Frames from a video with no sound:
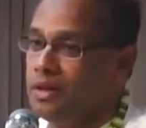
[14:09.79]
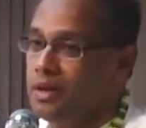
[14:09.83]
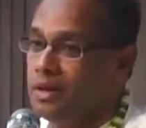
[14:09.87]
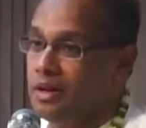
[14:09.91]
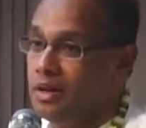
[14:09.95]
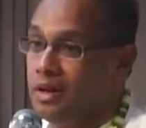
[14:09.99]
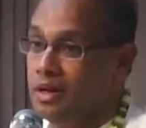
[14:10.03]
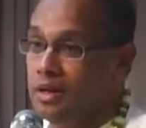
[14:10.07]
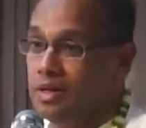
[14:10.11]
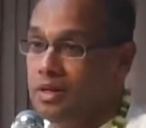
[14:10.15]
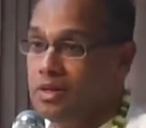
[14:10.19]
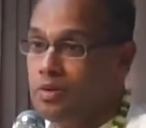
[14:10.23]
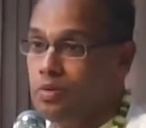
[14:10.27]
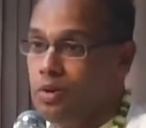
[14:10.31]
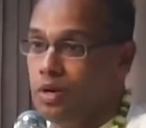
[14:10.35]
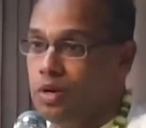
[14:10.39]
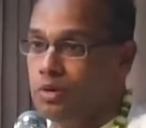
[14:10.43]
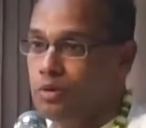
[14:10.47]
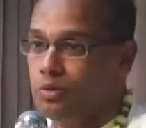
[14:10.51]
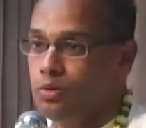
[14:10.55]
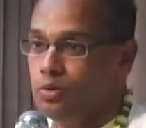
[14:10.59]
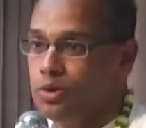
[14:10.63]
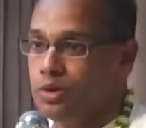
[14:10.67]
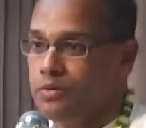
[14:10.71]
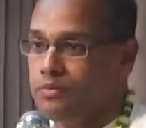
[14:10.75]
Anyone
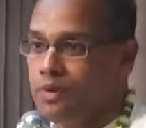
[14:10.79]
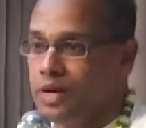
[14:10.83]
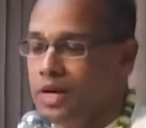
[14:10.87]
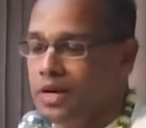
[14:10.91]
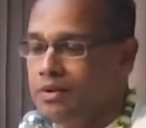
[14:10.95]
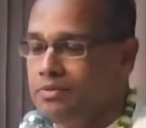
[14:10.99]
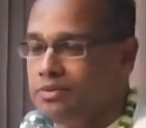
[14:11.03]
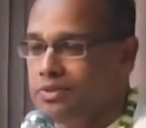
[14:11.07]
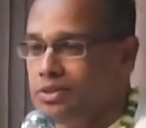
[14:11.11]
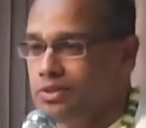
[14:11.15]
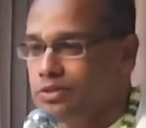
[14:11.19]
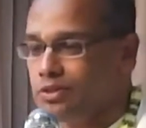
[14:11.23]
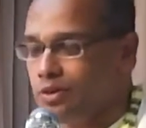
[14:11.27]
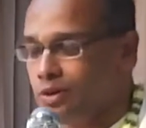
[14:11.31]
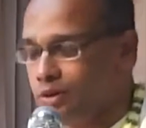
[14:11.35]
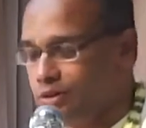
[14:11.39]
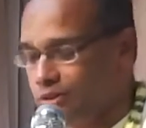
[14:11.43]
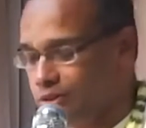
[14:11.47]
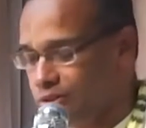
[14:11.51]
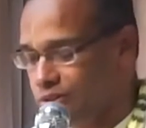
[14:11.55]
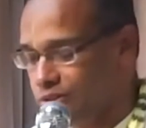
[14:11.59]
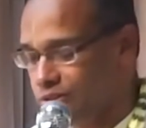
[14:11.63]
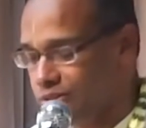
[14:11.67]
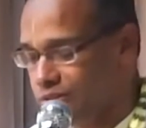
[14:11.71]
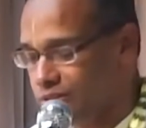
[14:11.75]
who revives his
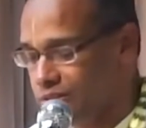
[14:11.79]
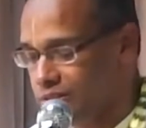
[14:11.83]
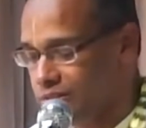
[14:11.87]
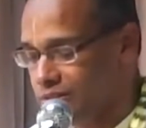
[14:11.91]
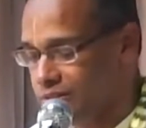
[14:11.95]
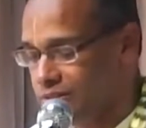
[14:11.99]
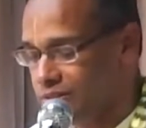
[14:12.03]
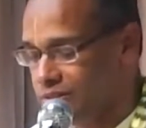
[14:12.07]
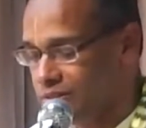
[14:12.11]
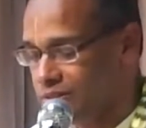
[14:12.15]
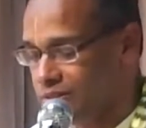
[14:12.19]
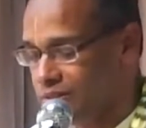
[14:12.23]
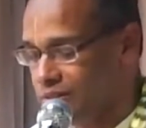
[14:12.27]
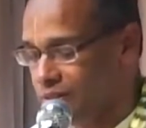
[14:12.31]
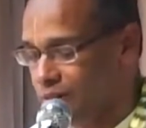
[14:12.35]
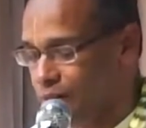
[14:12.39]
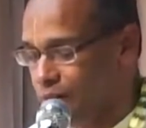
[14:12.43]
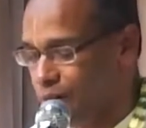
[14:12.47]
consciousness